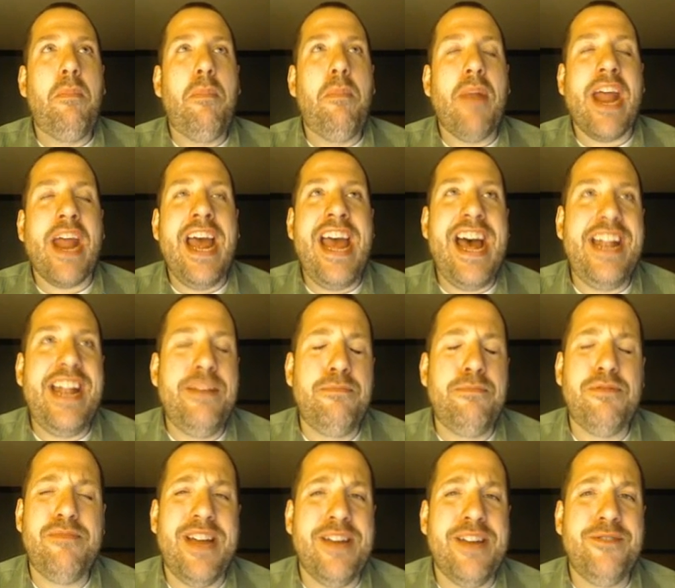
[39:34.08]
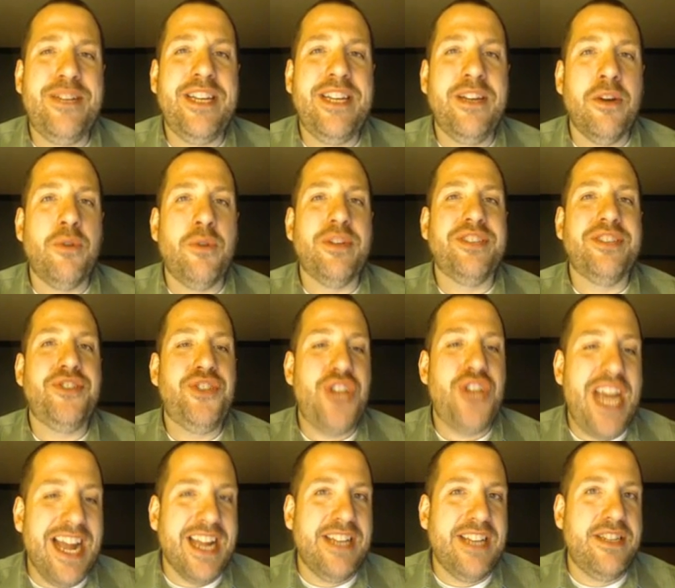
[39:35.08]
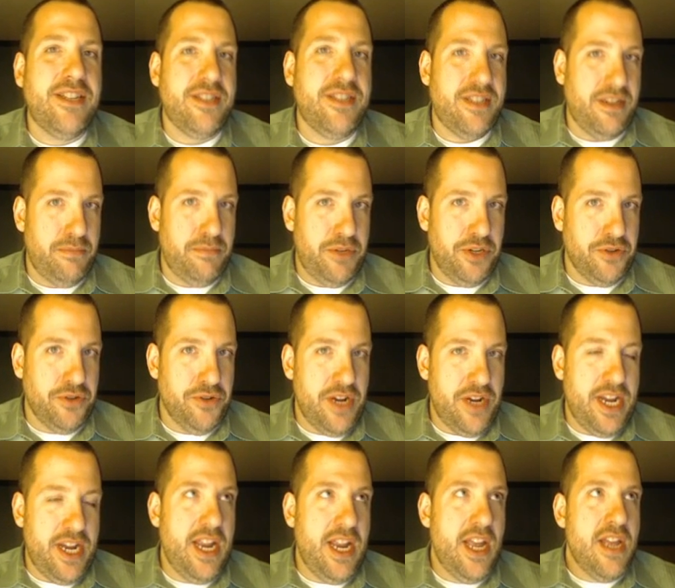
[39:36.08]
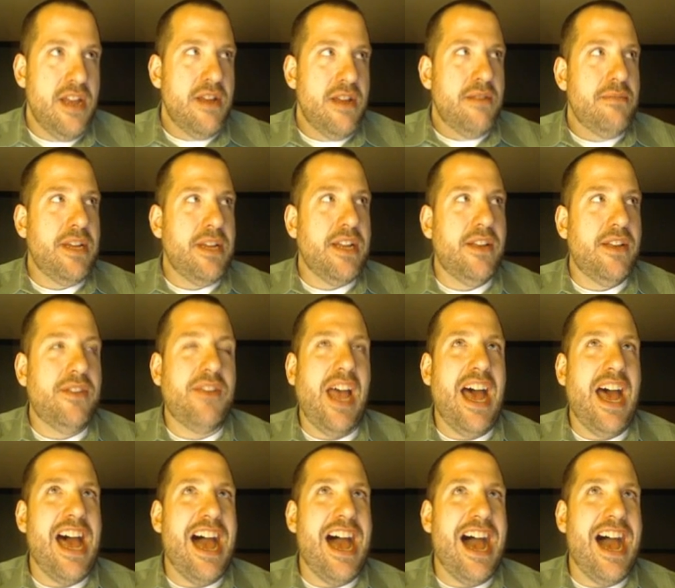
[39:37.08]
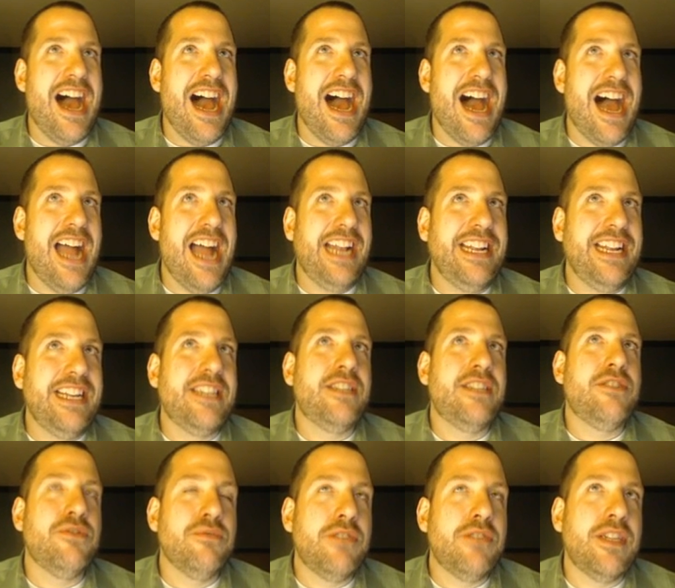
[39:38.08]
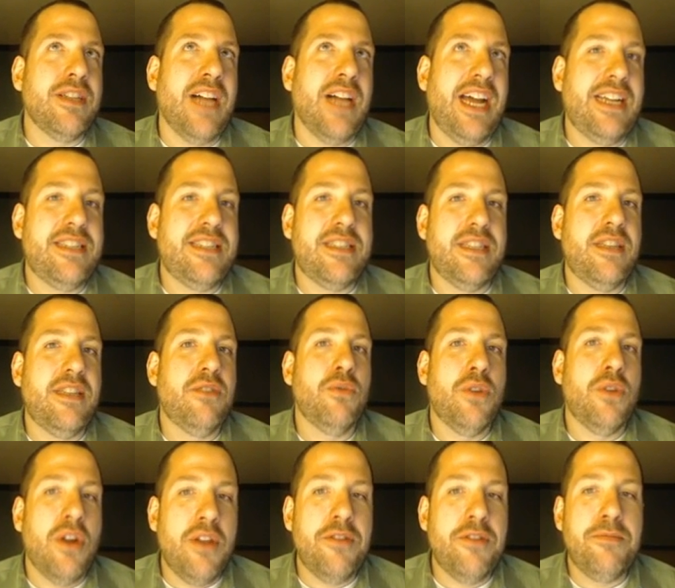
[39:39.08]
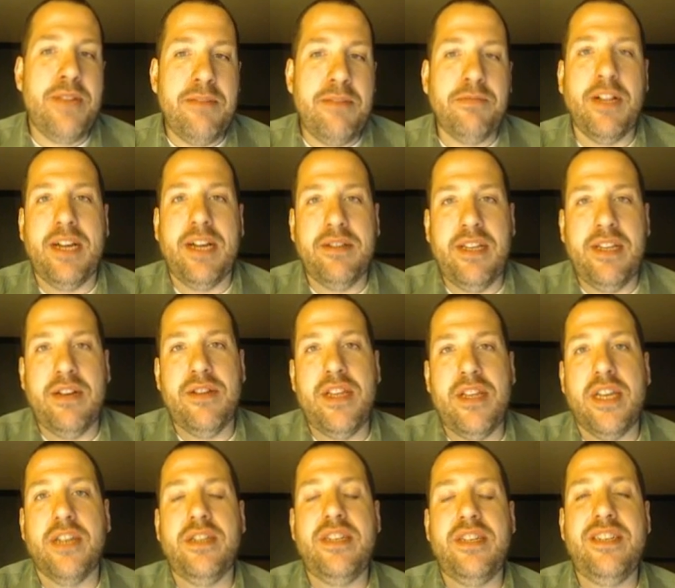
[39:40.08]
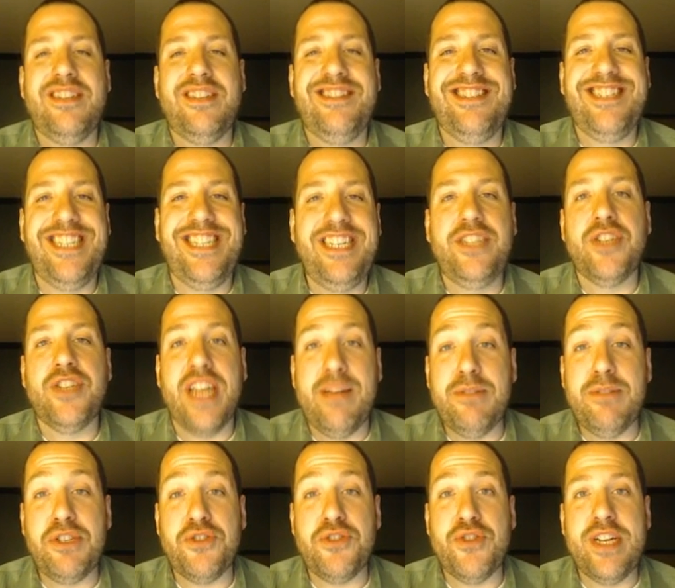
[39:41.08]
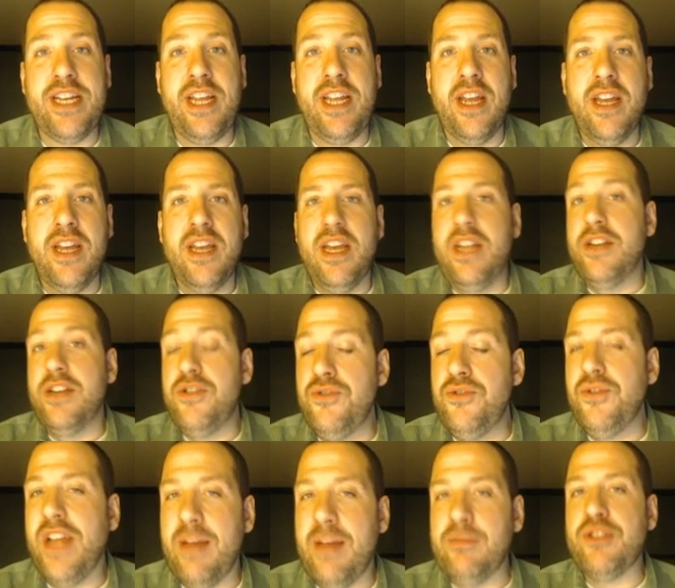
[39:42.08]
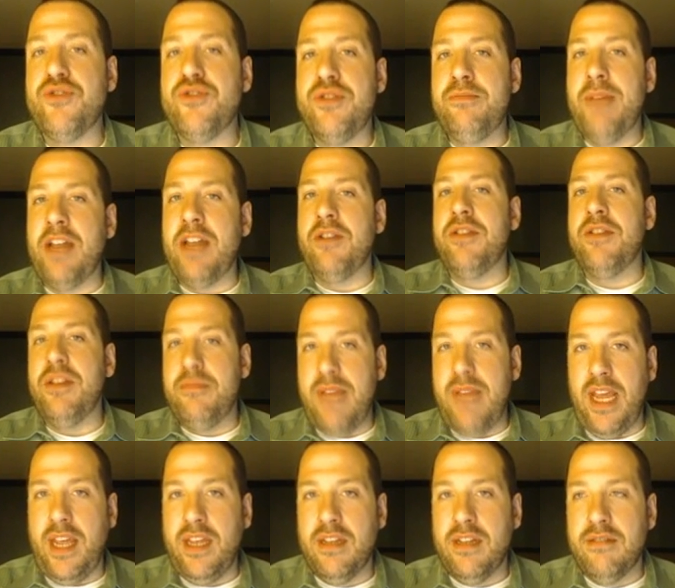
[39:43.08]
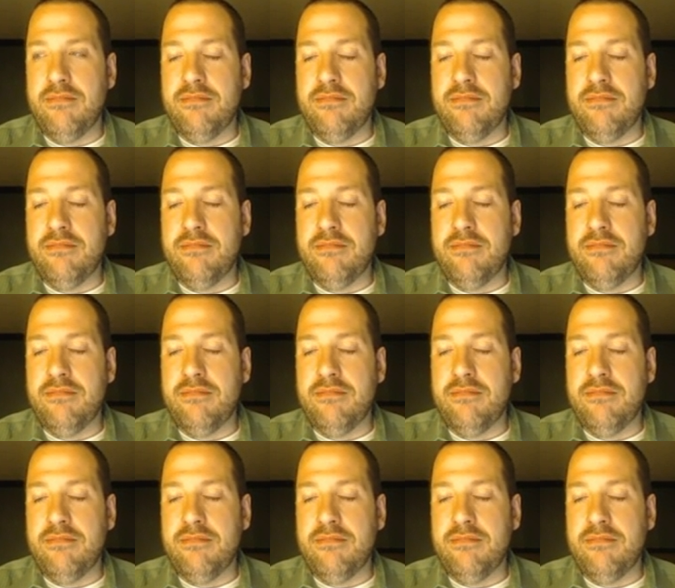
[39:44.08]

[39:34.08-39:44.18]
I had to put my own ego in check to some degree, because I needed to realize that there were other people out there that could teach chemistry and do chemistry better than me.